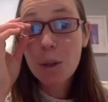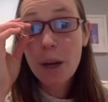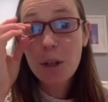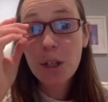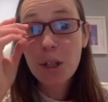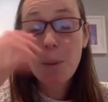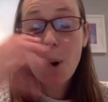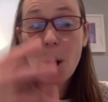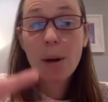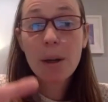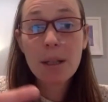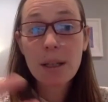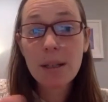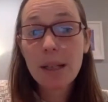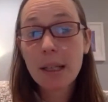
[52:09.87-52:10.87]
so actually
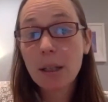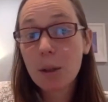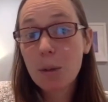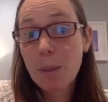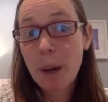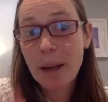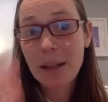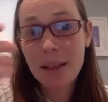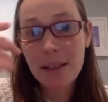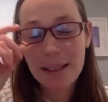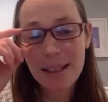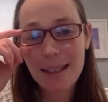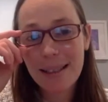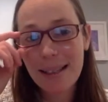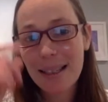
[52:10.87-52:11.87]
Parkinson's and Lewy body
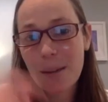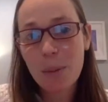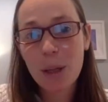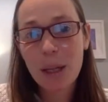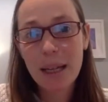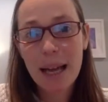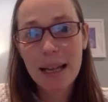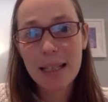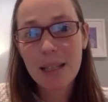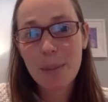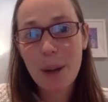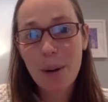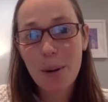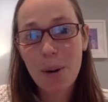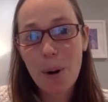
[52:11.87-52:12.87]
disease that someone had asked
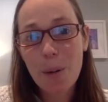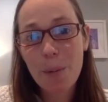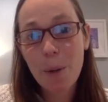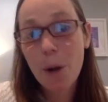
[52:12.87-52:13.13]
about are,